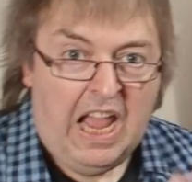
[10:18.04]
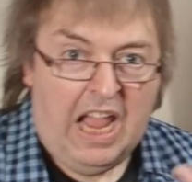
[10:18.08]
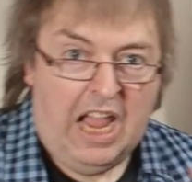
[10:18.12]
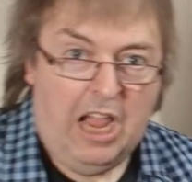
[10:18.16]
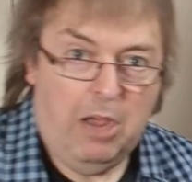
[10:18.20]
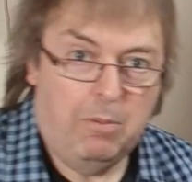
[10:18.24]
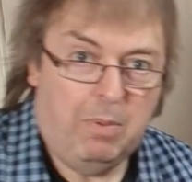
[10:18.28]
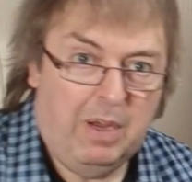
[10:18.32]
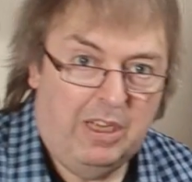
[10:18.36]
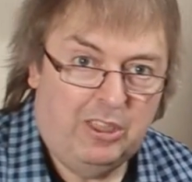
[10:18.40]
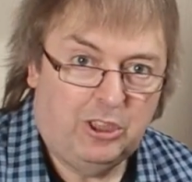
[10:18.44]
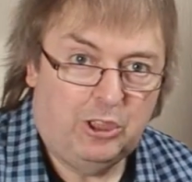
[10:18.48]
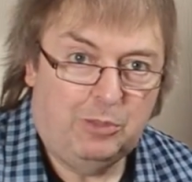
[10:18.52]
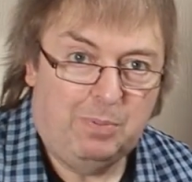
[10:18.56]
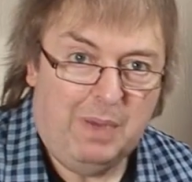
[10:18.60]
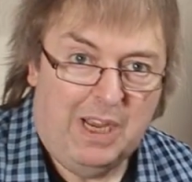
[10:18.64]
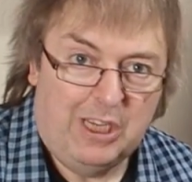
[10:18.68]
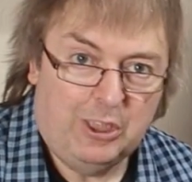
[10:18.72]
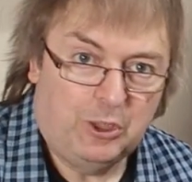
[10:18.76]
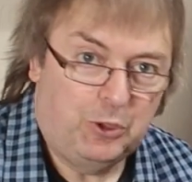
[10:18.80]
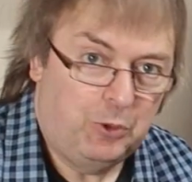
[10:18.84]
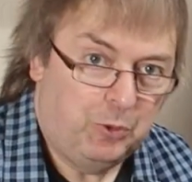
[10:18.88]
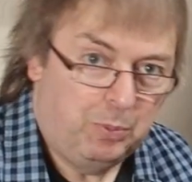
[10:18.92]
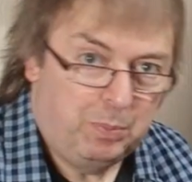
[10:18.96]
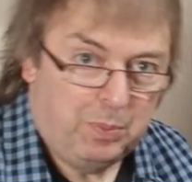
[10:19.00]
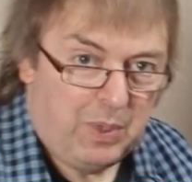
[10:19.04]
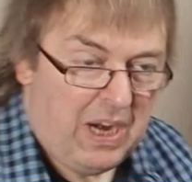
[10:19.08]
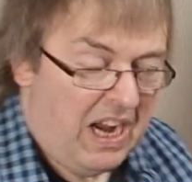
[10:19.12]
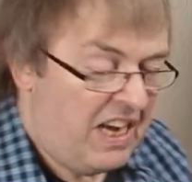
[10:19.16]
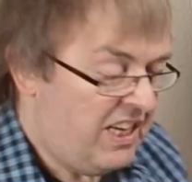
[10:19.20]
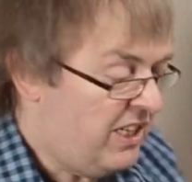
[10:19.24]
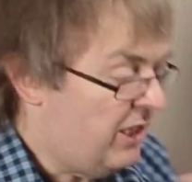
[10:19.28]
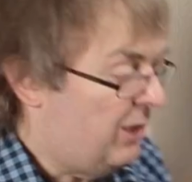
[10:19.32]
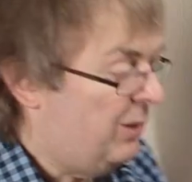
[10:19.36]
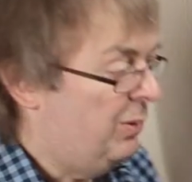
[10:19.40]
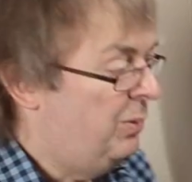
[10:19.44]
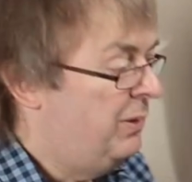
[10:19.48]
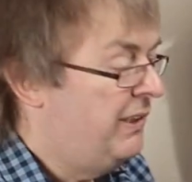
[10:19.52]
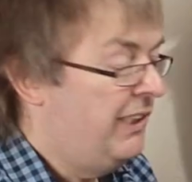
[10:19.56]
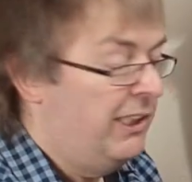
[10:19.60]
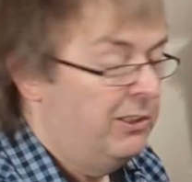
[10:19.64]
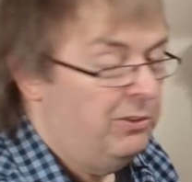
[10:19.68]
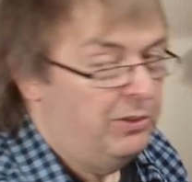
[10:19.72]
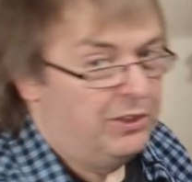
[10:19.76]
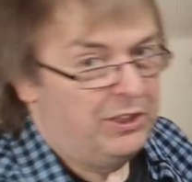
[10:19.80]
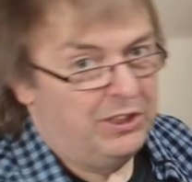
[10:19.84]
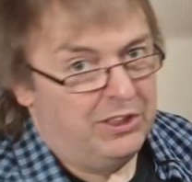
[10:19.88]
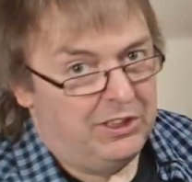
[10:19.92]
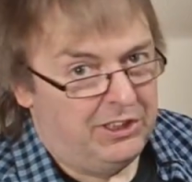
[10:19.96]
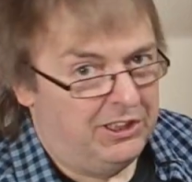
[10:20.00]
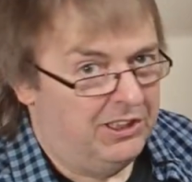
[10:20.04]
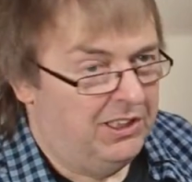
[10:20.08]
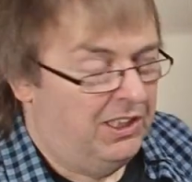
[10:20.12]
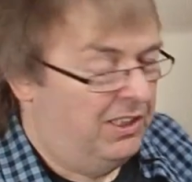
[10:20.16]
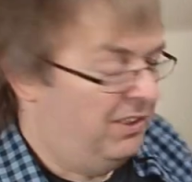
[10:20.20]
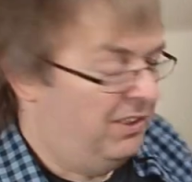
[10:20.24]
How about some actual practical uses